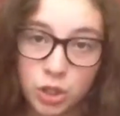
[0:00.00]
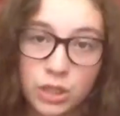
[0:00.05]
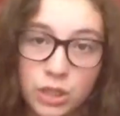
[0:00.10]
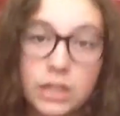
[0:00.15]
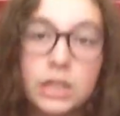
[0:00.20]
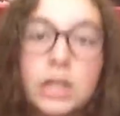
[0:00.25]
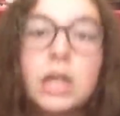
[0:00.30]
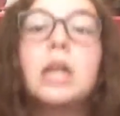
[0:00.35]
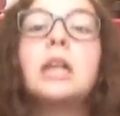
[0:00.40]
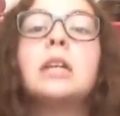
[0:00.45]

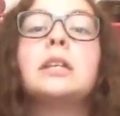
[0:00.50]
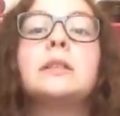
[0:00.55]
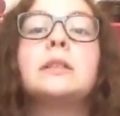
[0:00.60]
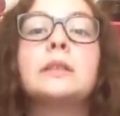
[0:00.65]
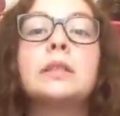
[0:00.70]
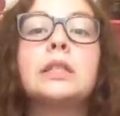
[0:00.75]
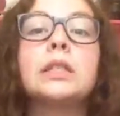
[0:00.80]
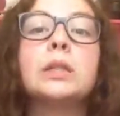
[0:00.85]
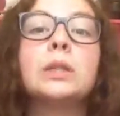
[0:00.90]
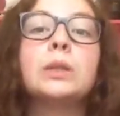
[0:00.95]
it.
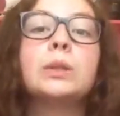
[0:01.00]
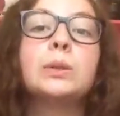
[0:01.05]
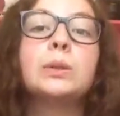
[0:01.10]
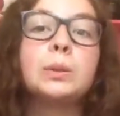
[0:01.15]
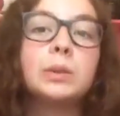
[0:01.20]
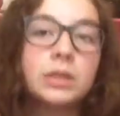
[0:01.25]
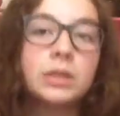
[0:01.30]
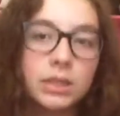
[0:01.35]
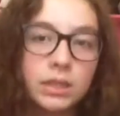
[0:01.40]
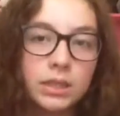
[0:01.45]
So
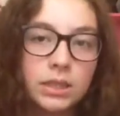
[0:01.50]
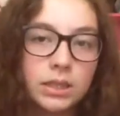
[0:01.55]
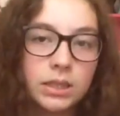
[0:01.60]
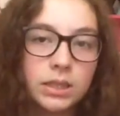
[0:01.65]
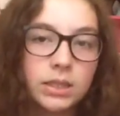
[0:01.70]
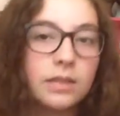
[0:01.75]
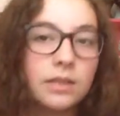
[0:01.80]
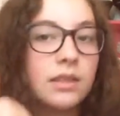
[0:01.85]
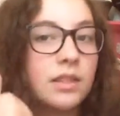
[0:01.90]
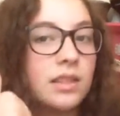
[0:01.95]

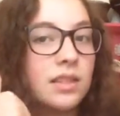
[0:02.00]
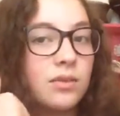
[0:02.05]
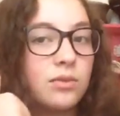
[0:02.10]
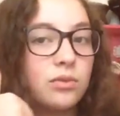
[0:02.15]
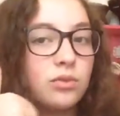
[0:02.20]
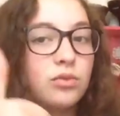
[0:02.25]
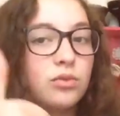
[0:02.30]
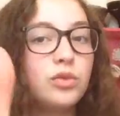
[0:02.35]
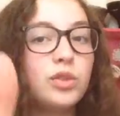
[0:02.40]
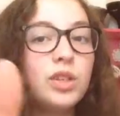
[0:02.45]
this is a
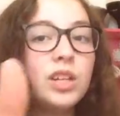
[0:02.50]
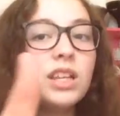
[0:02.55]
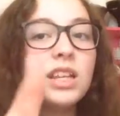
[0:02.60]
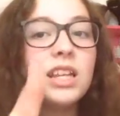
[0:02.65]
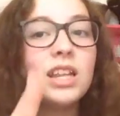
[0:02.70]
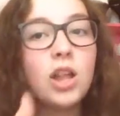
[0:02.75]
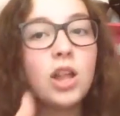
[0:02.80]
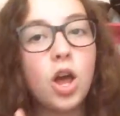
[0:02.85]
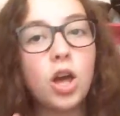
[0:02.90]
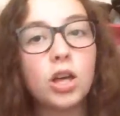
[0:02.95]

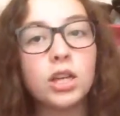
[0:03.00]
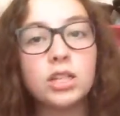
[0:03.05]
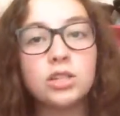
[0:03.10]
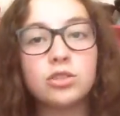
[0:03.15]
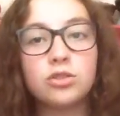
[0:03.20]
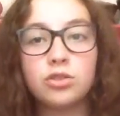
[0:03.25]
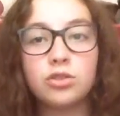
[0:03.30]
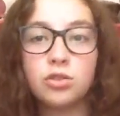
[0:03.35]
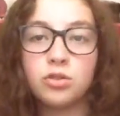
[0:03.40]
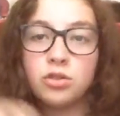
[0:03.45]
really long
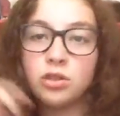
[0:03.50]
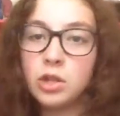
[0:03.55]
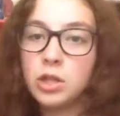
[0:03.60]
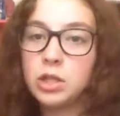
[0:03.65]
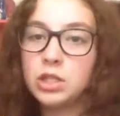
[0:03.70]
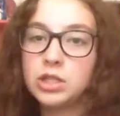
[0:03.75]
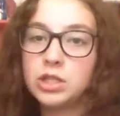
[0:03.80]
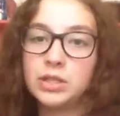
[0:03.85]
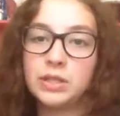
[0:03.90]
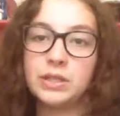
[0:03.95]
intro, so
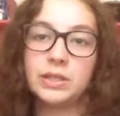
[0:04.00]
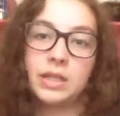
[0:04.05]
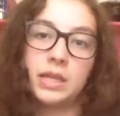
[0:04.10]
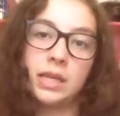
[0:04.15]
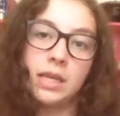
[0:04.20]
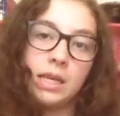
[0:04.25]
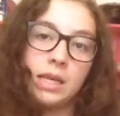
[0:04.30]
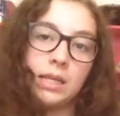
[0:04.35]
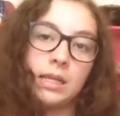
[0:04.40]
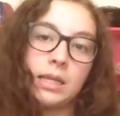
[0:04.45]
let's just
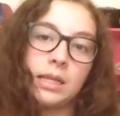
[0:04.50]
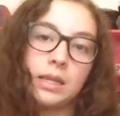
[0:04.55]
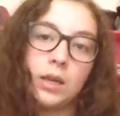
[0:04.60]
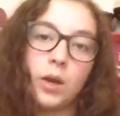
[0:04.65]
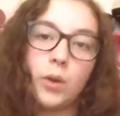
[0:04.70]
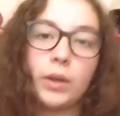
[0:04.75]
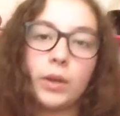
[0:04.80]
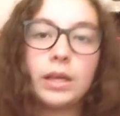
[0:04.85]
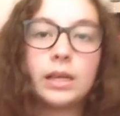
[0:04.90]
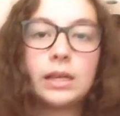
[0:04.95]
get going.